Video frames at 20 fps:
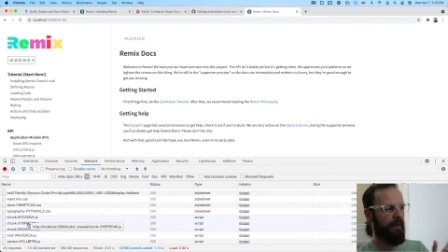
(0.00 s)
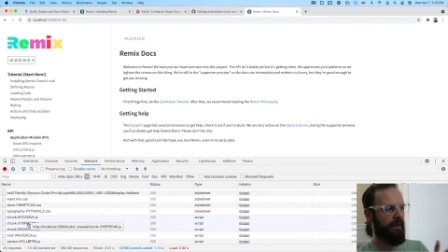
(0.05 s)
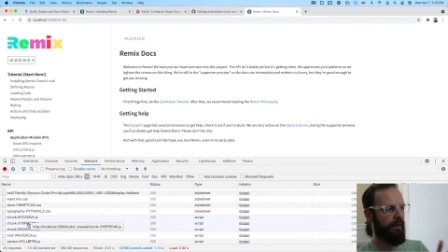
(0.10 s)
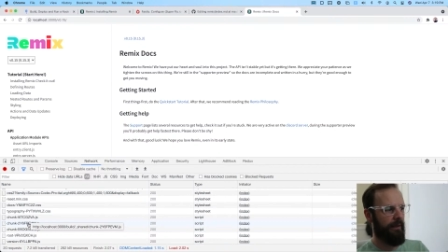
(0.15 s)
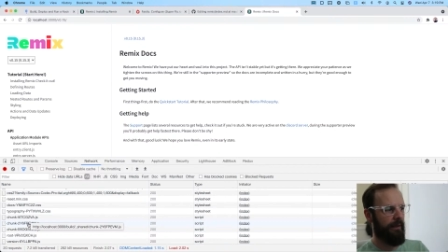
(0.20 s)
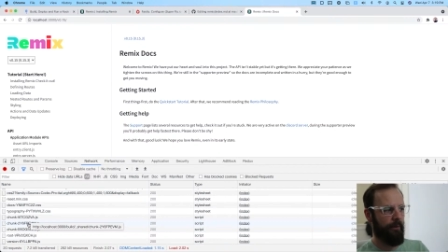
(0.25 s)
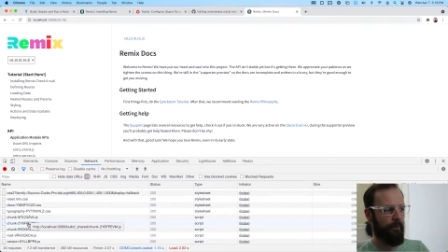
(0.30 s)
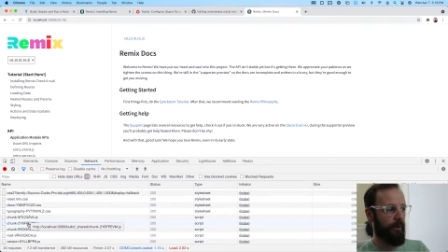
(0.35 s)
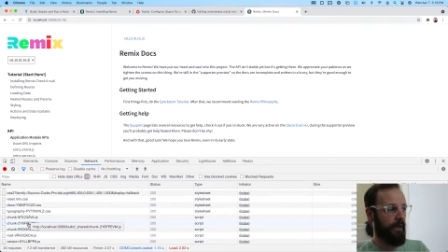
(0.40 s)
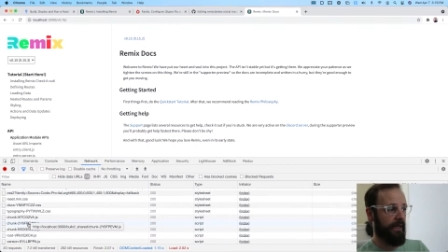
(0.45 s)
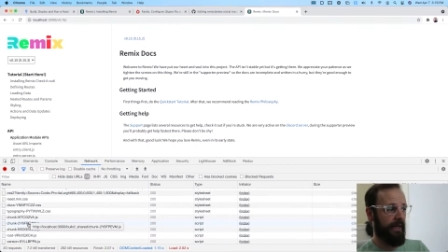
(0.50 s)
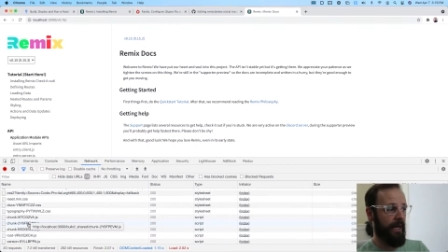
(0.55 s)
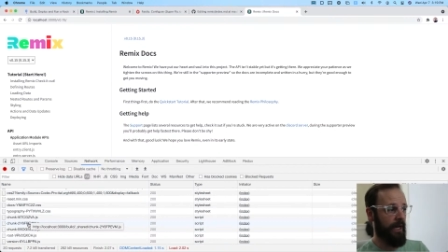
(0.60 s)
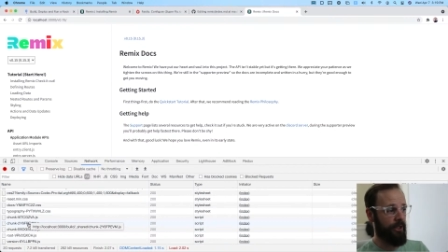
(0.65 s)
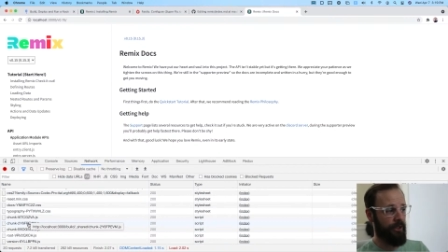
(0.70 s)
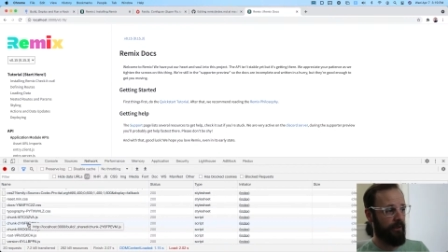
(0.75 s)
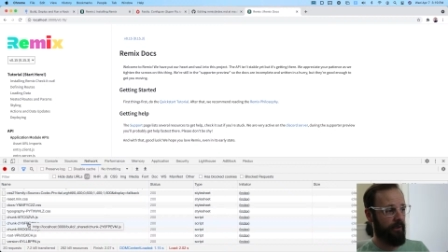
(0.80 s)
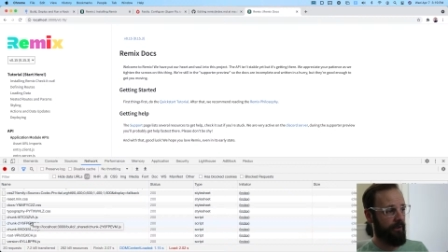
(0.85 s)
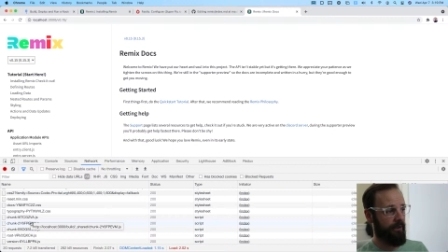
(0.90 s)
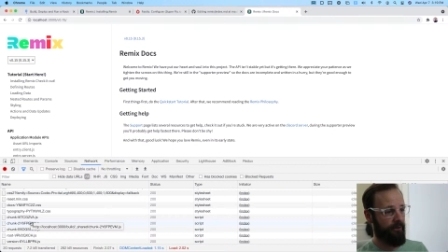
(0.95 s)
they weren't
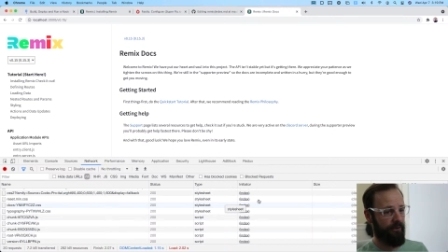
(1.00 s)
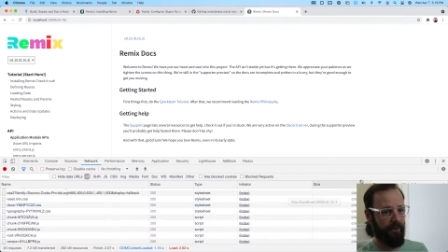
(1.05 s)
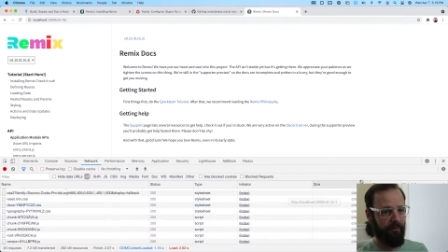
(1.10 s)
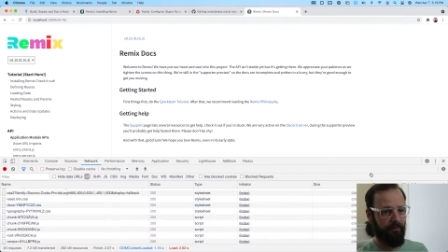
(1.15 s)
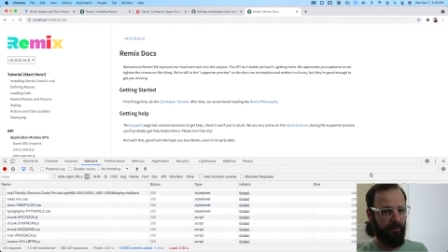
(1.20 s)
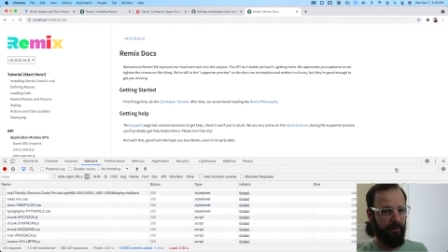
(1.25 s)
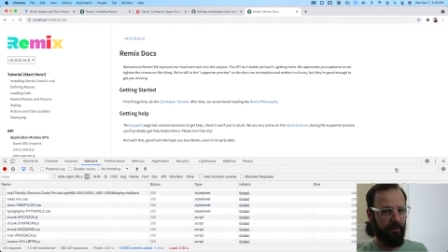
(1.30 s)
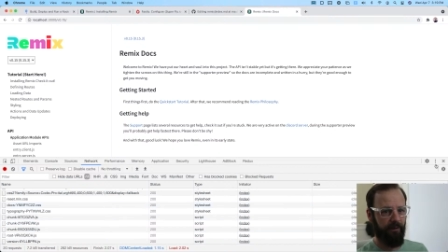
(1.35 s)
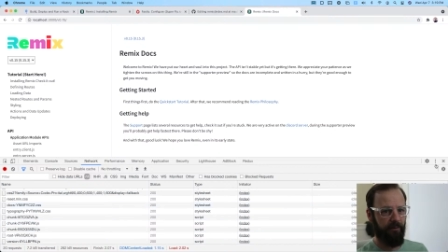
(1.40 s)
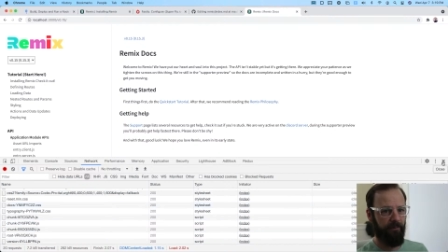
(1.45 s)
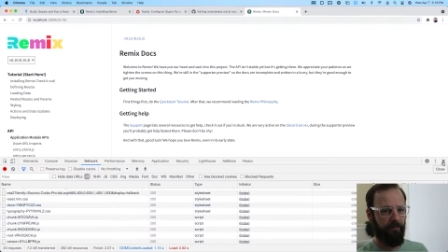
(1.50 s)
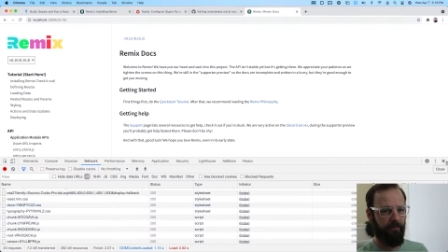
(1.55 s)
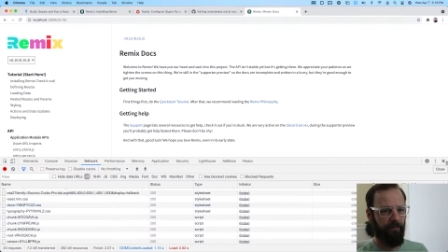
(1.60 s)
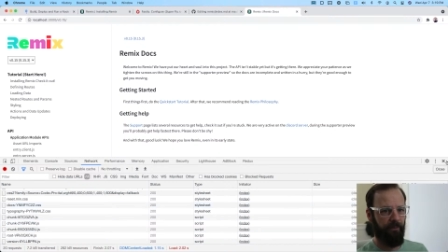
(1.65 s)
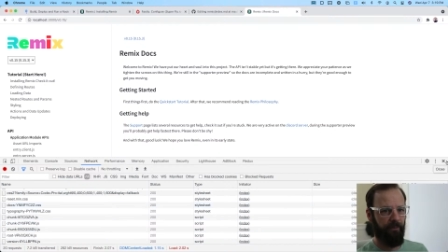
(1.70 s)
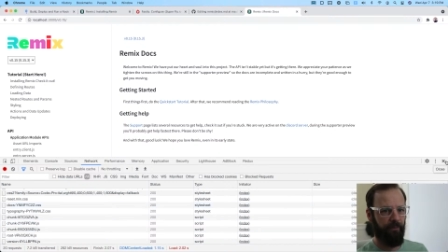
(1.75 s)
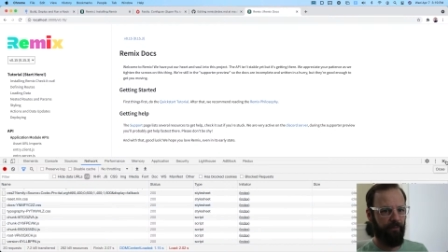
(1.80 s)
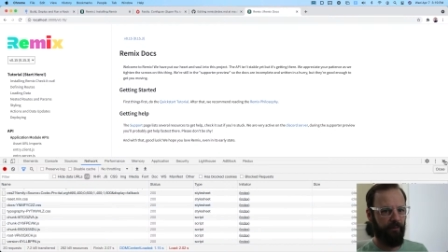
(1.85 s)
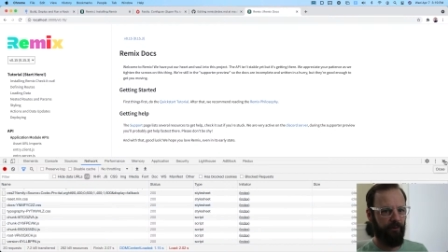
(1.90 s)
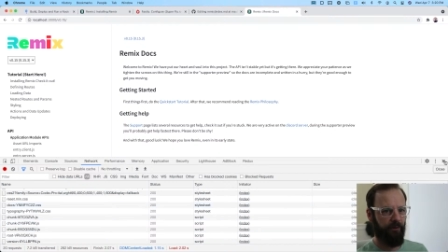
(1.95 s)
caching this stuff either.
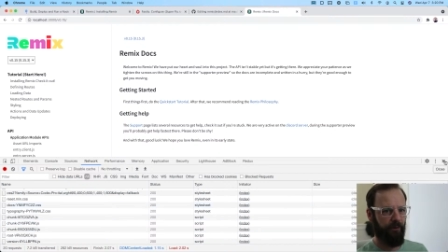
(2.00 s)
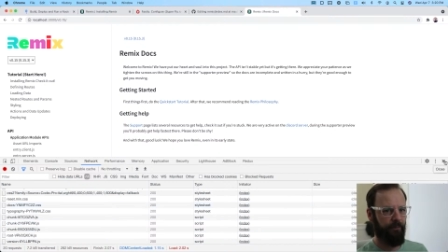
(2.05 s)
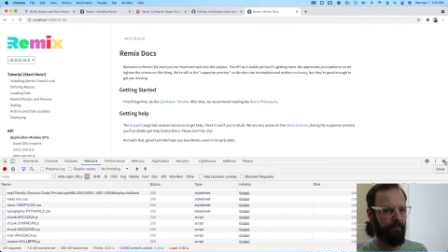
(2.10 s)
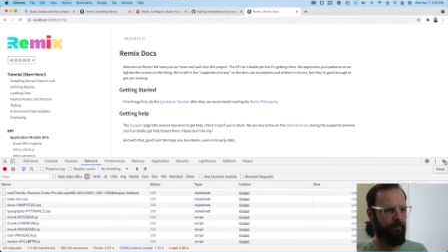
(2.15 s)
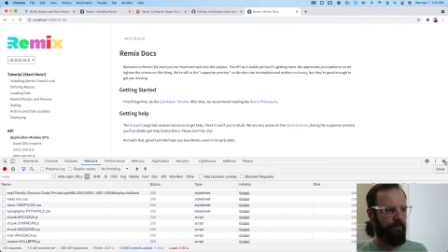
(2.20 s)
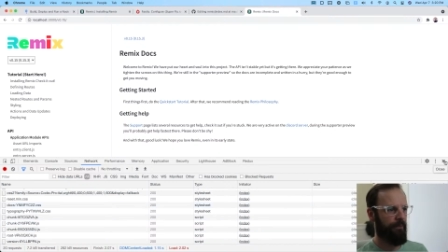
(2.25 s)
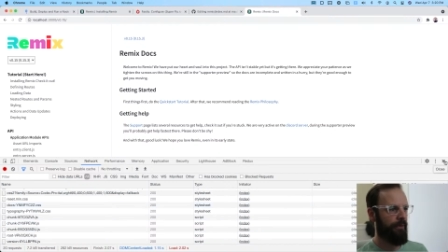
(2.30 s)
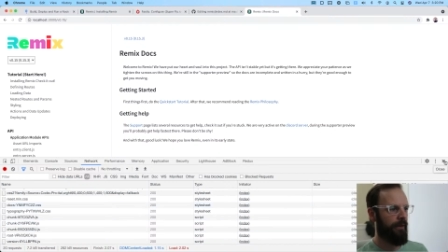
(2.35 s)
So